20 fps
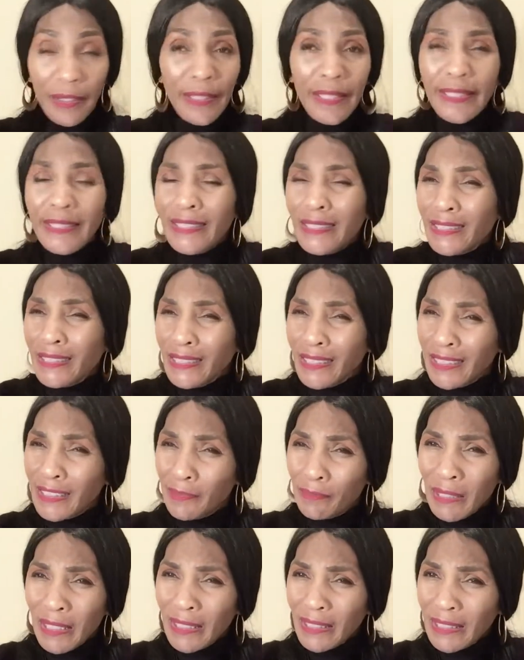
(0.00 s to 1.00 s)
it doesn't
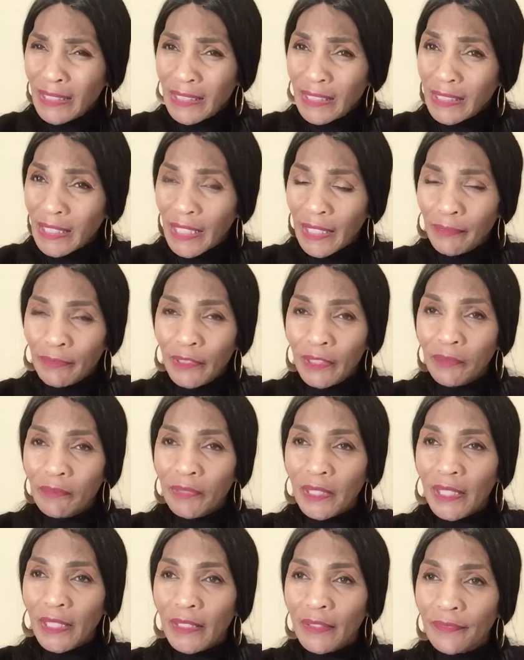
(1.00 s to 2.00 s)
smell the same to
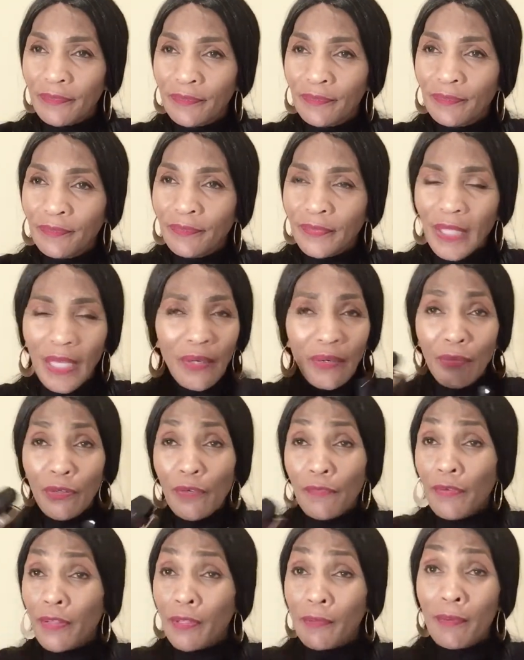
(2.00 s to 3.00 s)
me. I don't
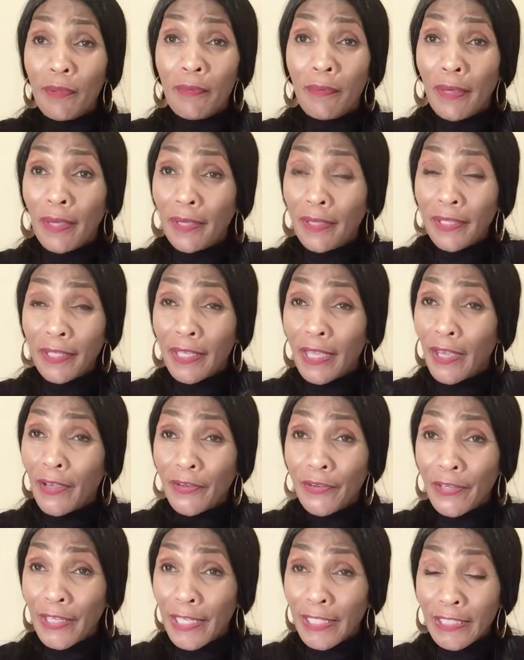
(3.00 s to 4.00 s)
know if other people
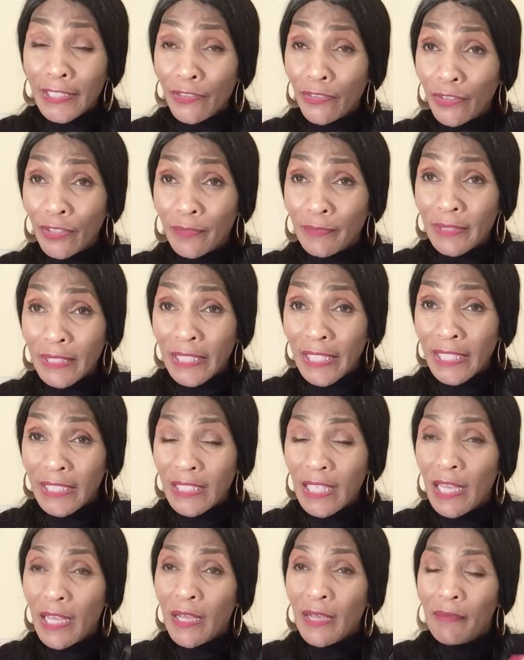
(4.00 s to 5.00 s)
encounter that circumstance,
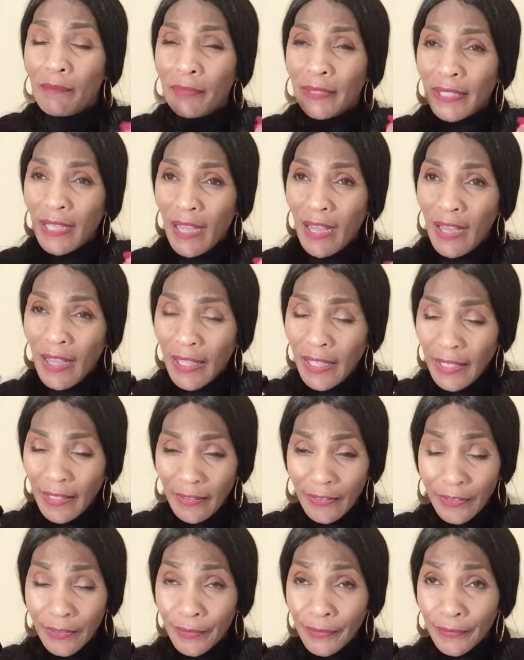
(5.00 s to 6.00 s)
but I
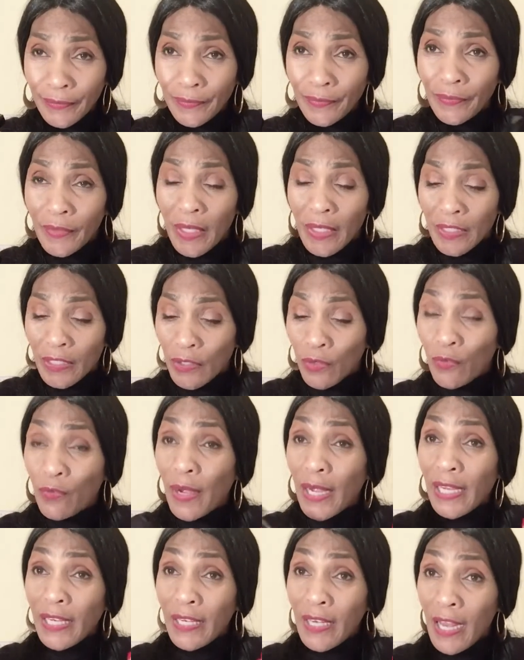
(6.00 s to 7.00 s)
do. So
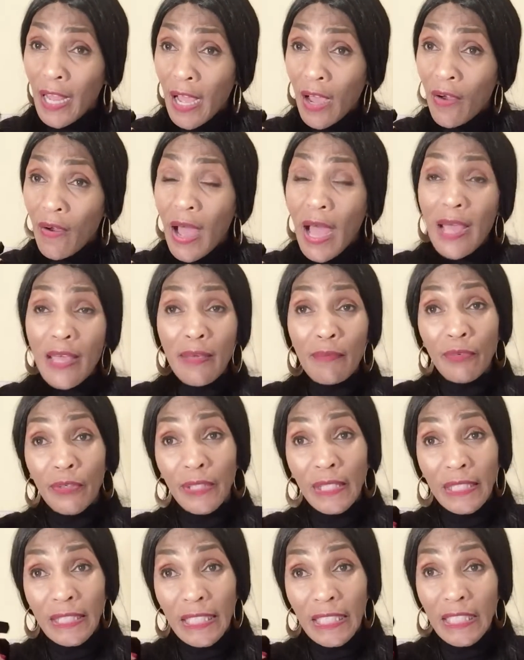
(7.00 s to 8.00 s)
right now, I am
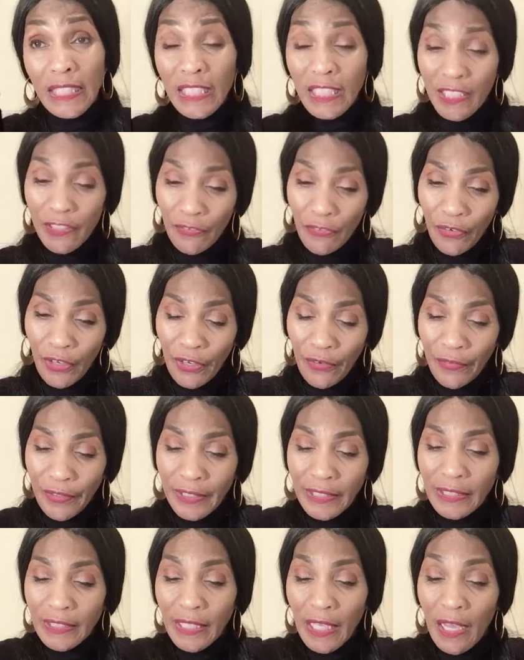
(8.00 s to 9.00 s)
going to test this
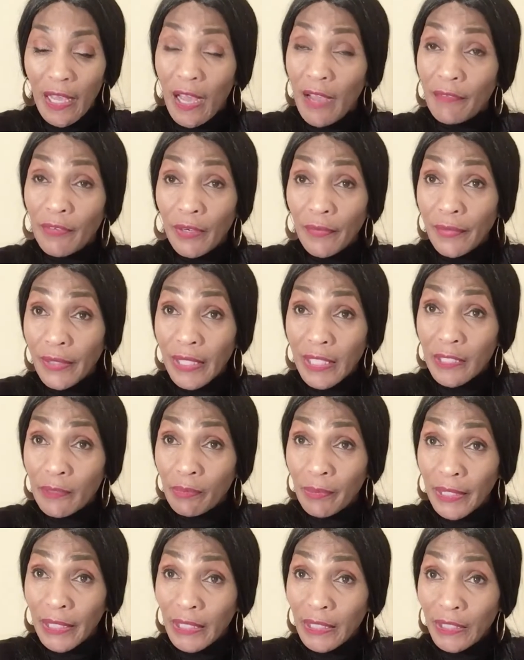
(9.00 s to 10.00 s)
fragrance. I've already
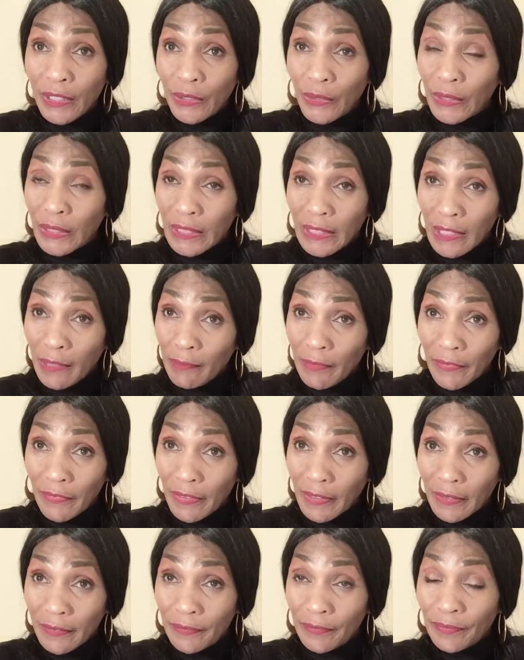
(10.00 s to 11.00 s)
explained to you some of
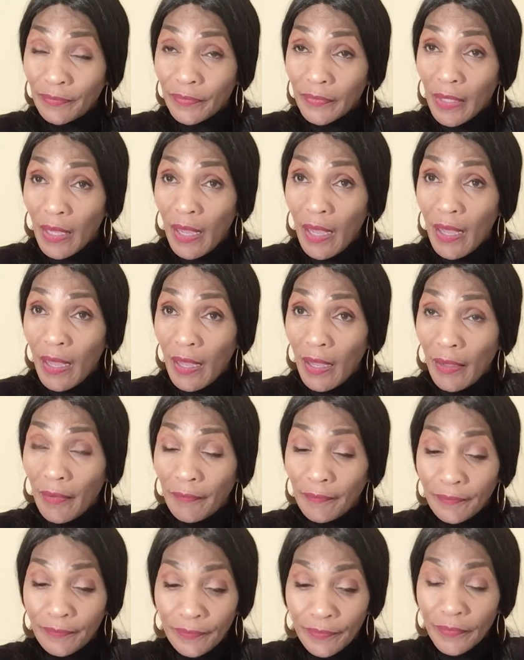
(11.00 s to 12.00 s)
the,
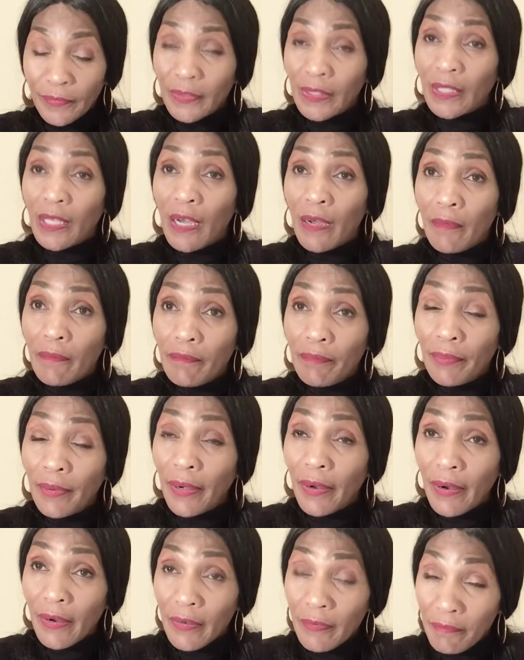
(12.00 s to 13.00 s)
um, the
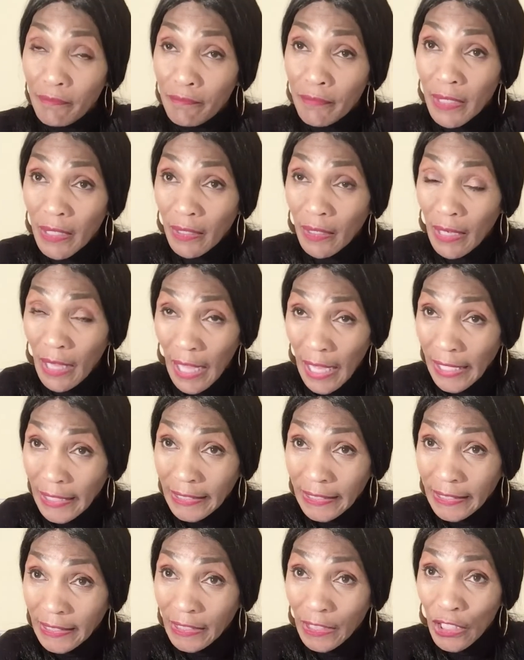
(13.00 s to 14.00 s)

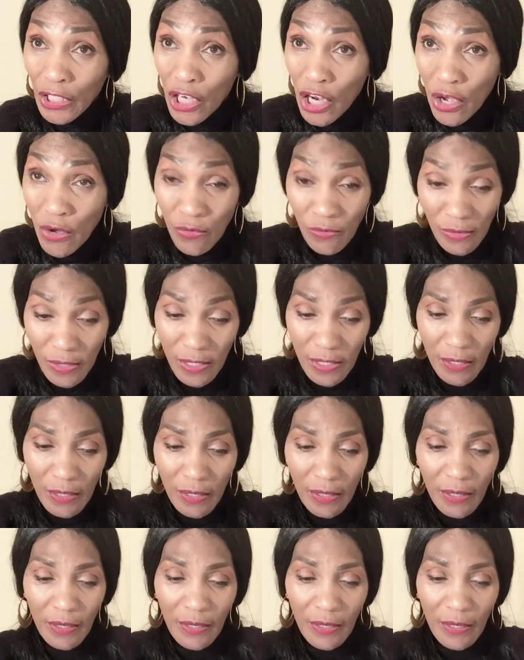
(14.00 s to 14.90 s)
compartmentalized notes